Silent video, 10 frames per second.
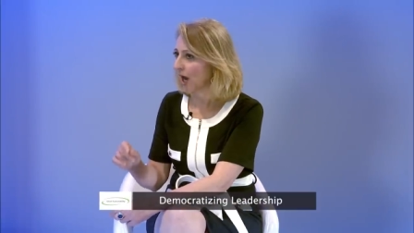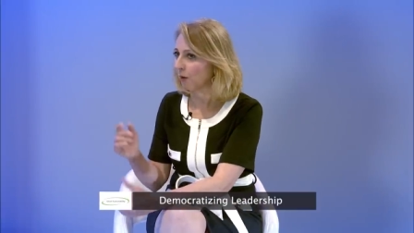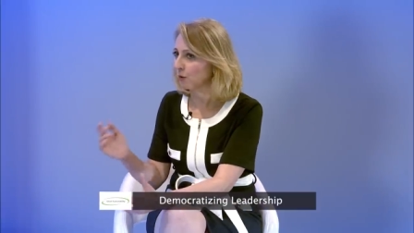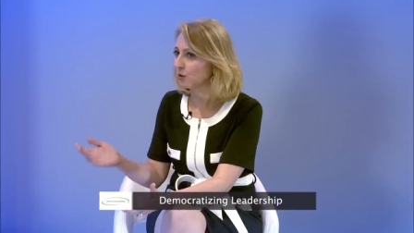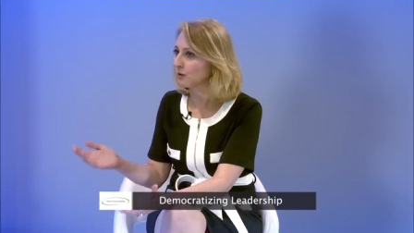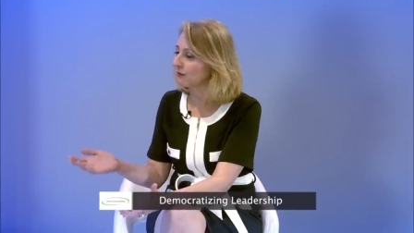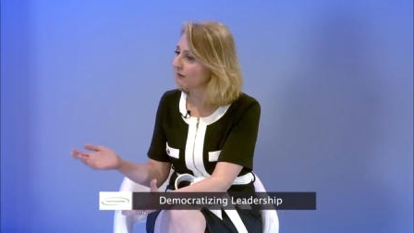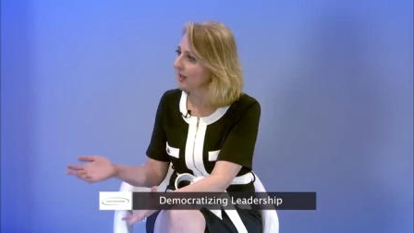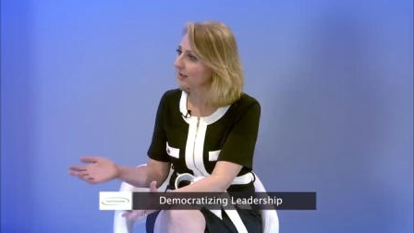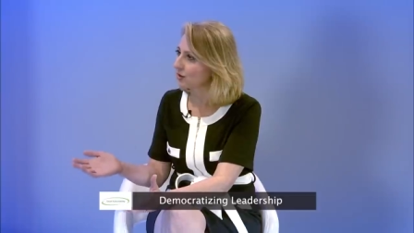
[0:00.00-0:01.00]
How would you mm.
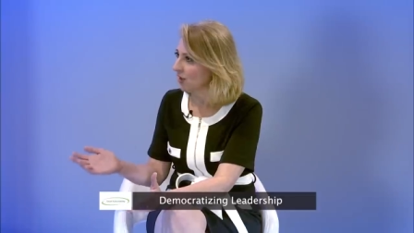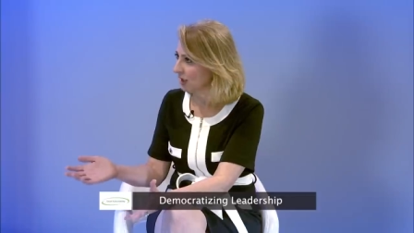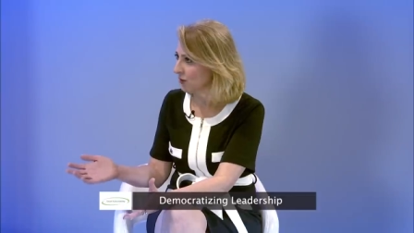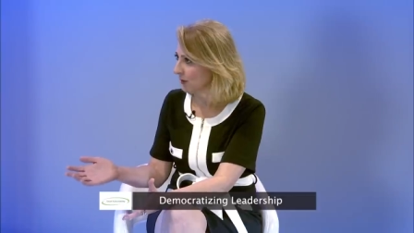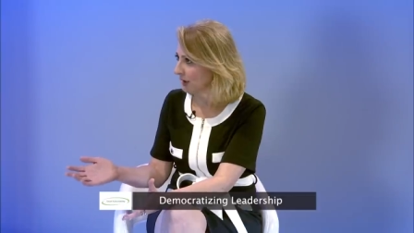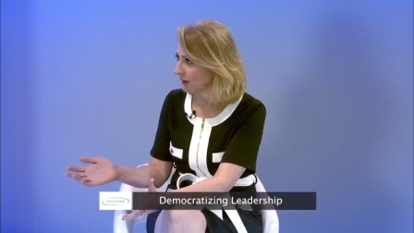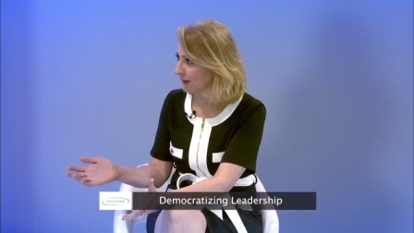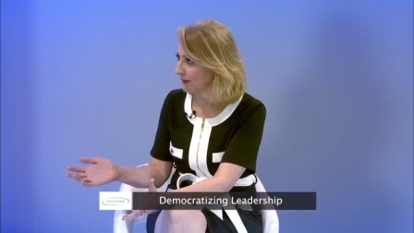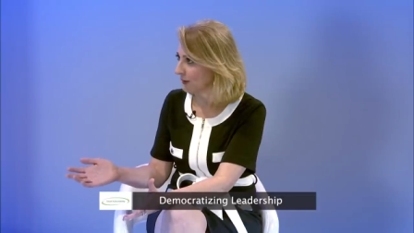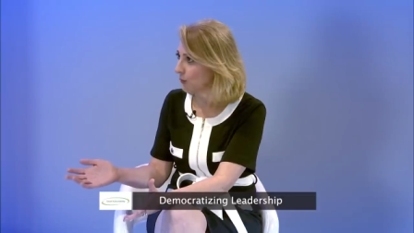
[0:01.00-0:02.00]
define a change
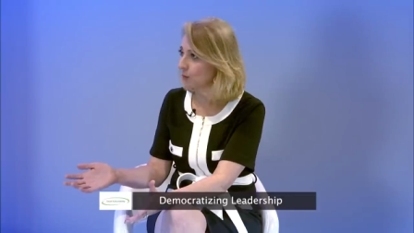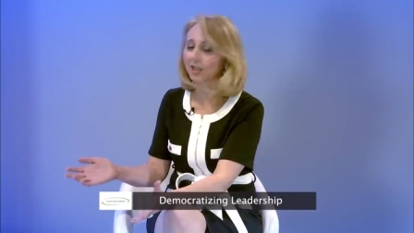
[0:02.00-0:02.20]
maker? Who